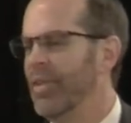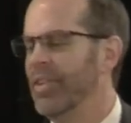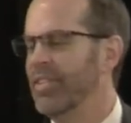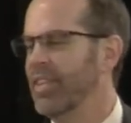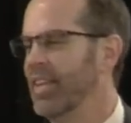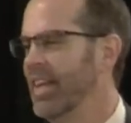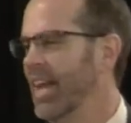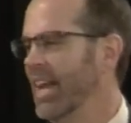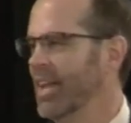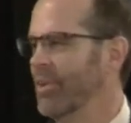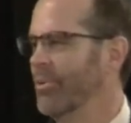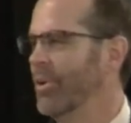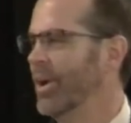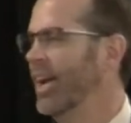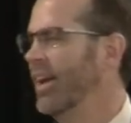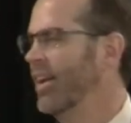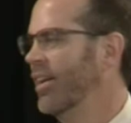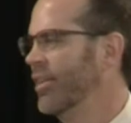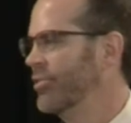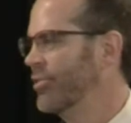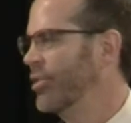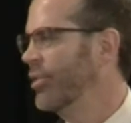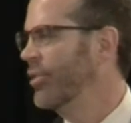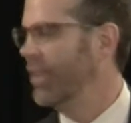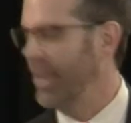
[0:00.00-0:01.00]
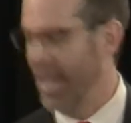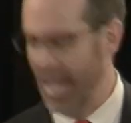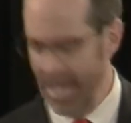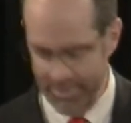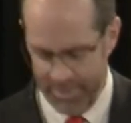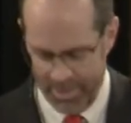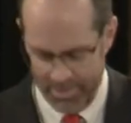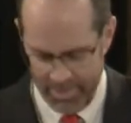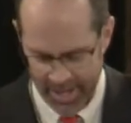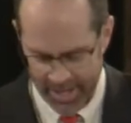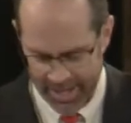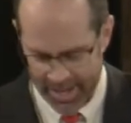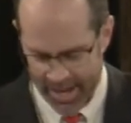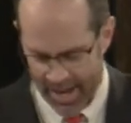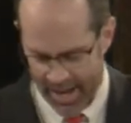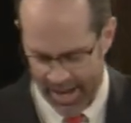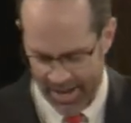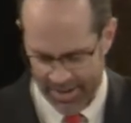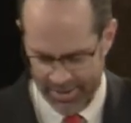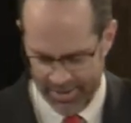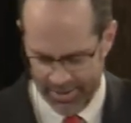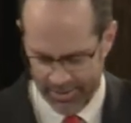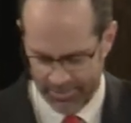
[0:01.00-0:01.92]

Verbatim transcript: than anyone else who claimed to be God?